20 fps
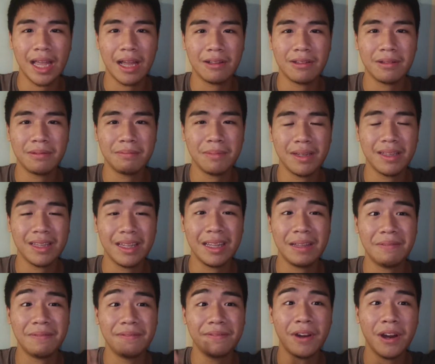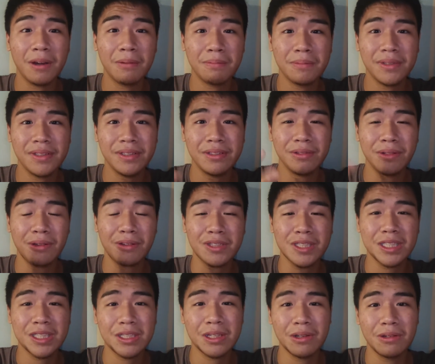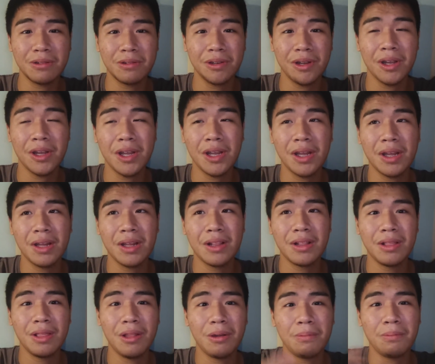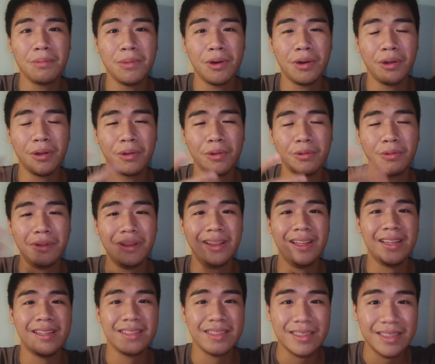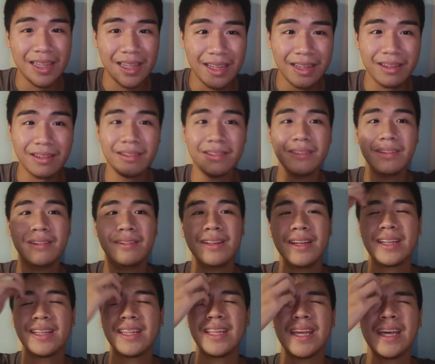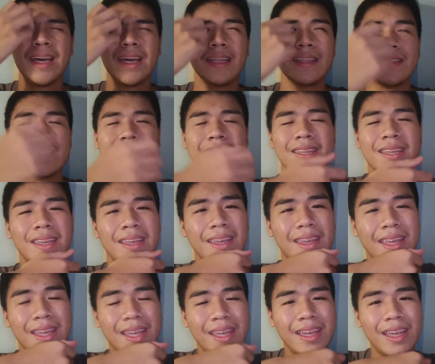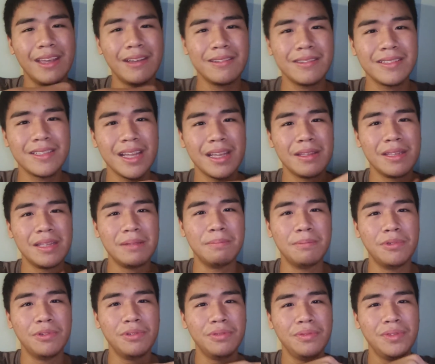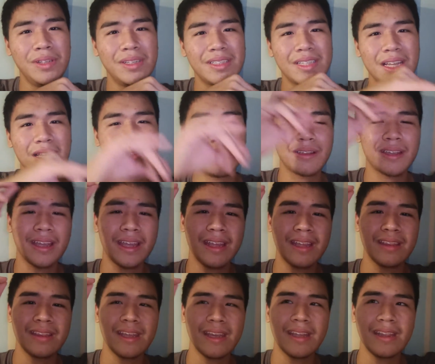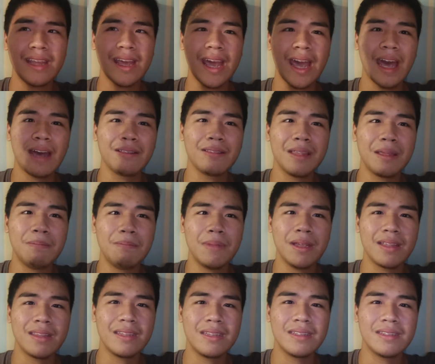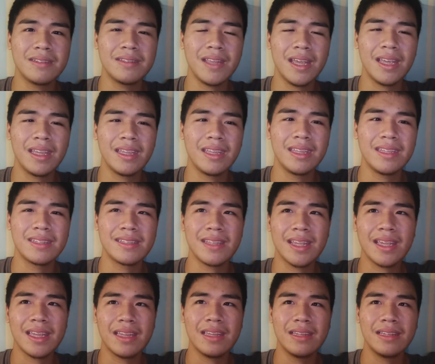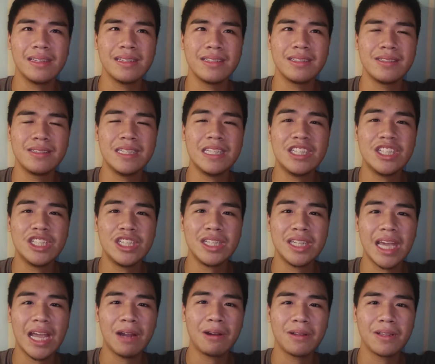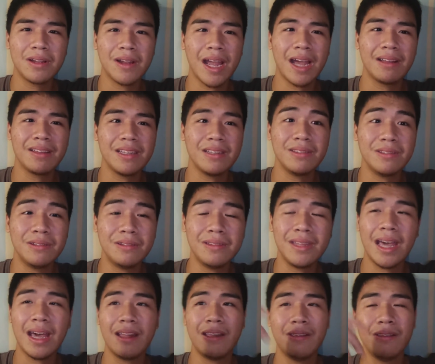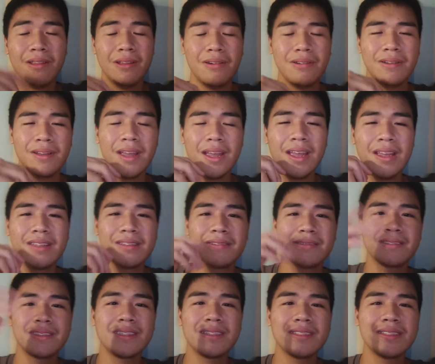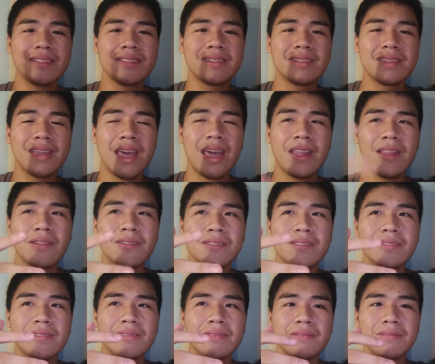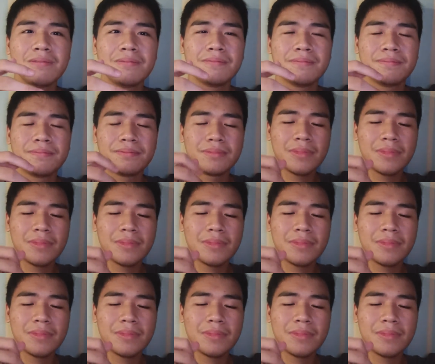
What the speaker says: and how they make the environment look more realistic, you know, like that. And also like in movies, like look at that, like how they make this, like it's like a CG character, how they do that, you know. So this is, and also